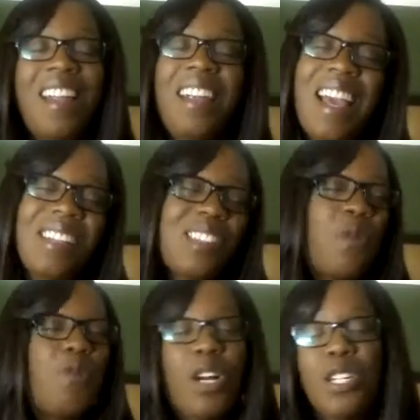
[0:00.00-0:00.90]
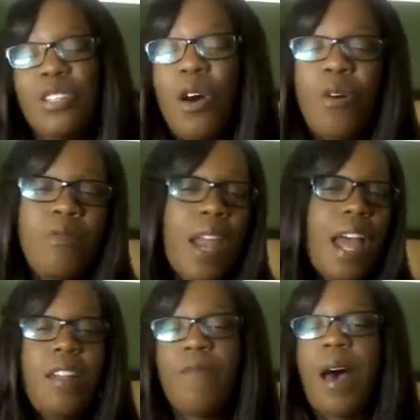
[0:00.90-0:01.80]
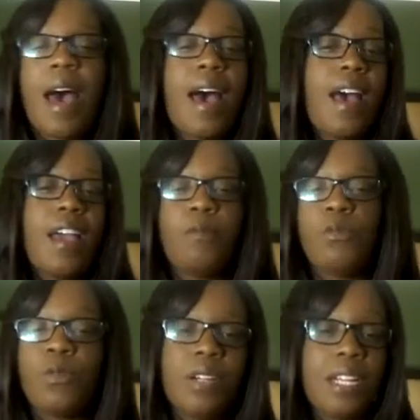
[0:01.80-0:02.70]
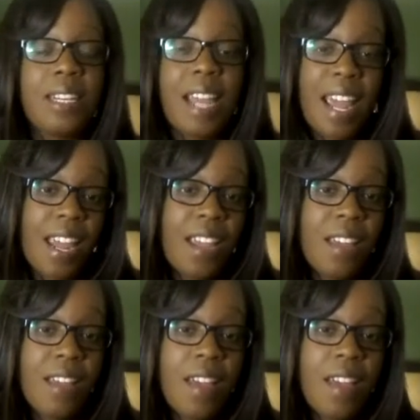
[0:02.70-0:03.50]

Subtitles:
like to work the whole 9 to 5 during the day.